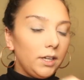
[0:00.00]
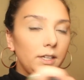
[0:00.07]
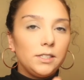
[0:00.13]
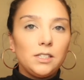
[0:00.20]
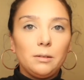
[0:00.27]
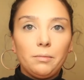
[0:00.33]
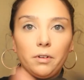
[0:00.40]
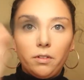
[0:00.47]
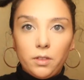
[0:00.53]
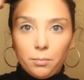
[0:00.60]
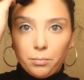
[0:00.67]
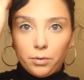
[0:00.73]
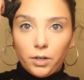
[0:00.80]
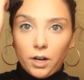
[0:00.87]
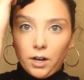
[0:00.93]
place some of the
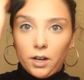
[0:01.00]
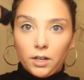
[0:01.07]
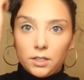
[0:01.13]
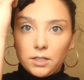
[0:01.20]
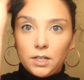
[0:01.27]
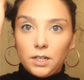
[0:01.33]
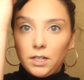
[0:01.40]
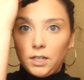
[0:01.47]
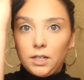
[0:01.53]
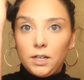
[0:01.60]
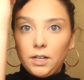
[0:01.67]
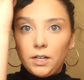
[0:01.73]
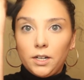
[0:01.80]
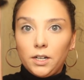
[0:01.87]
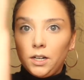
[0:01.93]
product
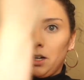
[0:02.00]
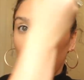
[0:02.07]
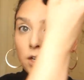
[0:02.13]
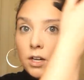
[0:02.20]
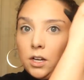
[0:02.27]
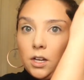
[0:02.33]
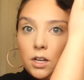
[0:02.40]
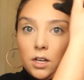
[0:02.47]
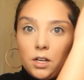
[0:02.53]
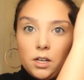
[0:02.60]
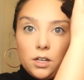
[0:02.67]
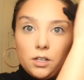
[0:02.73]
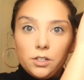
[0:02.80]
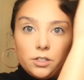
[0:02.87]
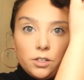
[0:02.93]
here
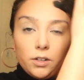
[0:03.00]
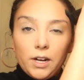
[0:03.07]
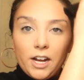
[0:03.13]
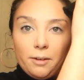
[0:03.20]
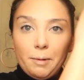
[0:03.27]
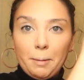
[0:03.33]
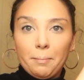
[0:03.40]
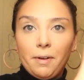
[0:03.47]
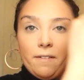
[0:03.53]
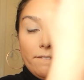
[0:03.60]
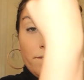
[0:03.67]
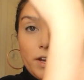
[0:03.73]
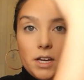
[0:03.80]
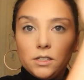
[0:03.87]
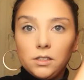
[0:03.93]
to kind of make my
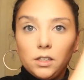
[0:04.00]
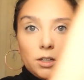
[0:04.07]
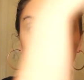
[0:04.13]
face